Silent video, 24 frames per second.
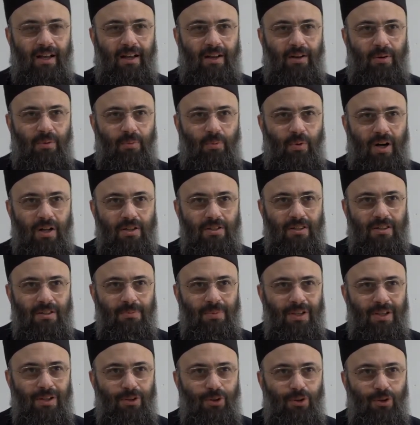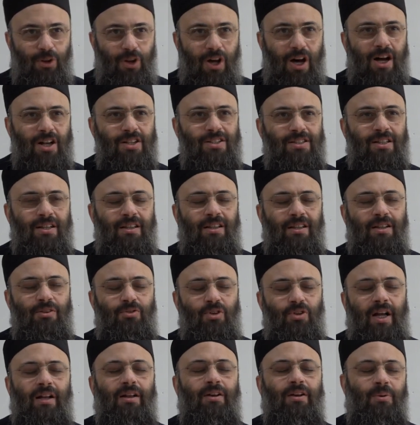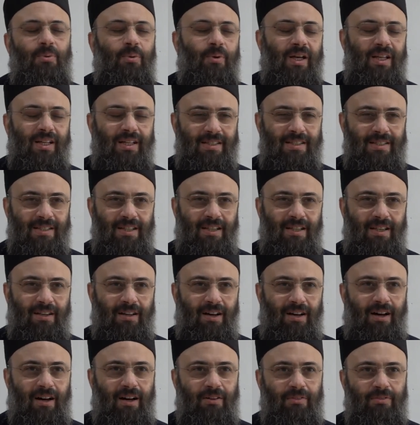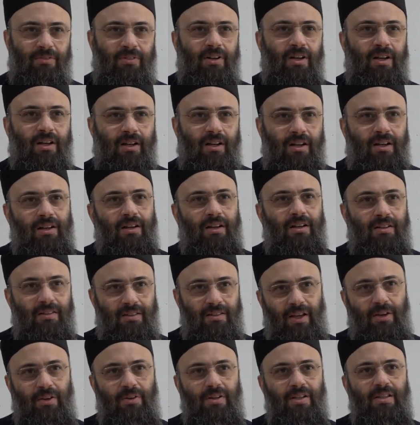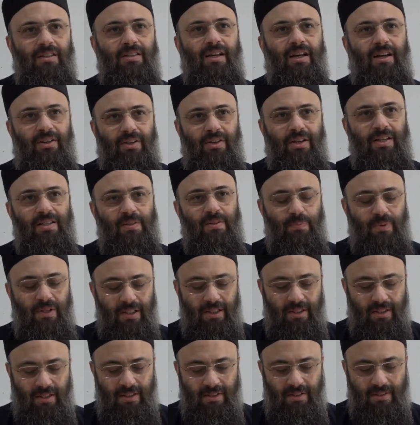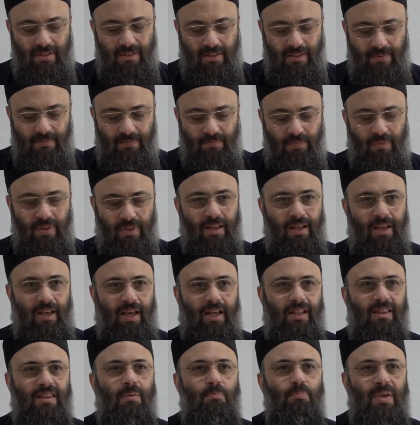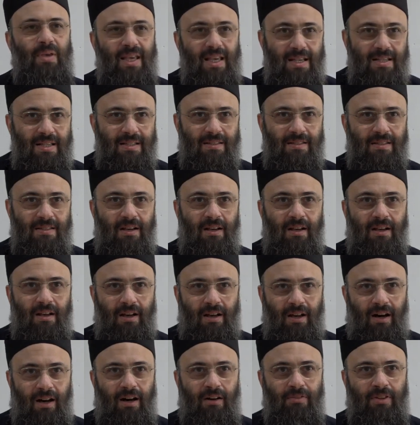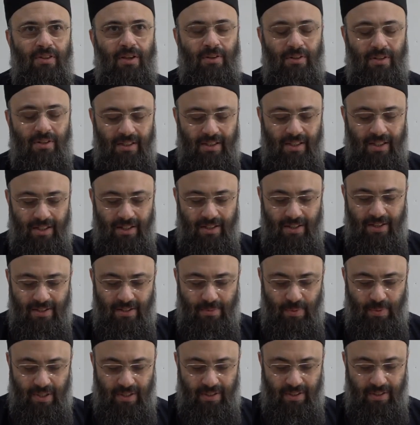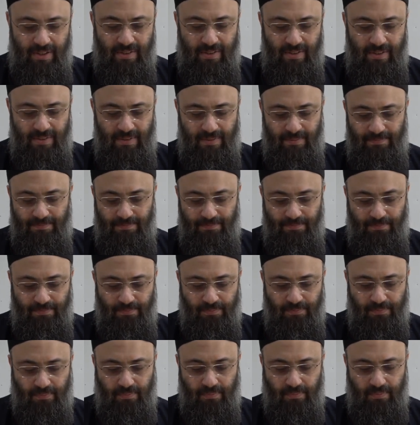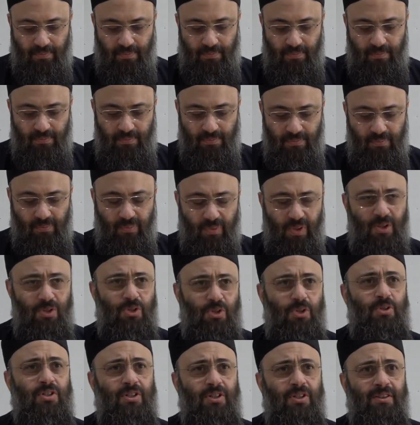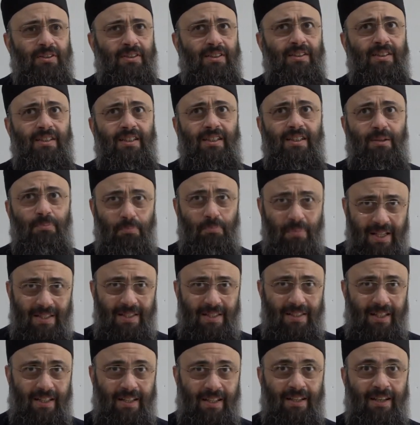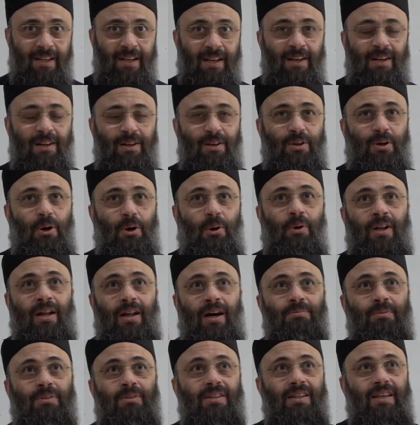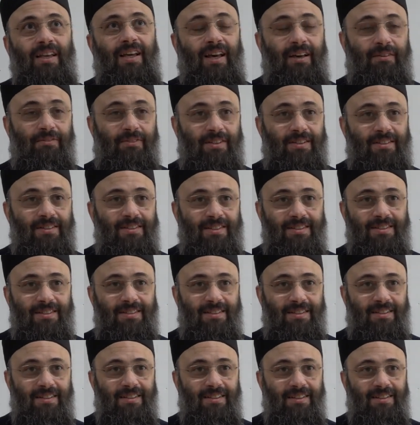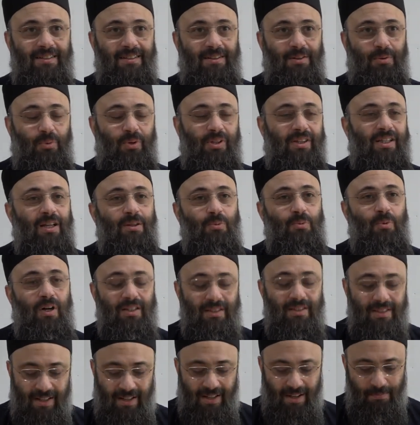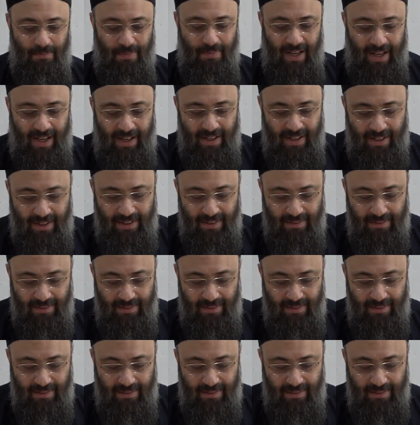wants to be lost in the tranquility of the unitary experience, in the peace of the unitary experience. So certainly the mystic going up to the heavens would not want to come back."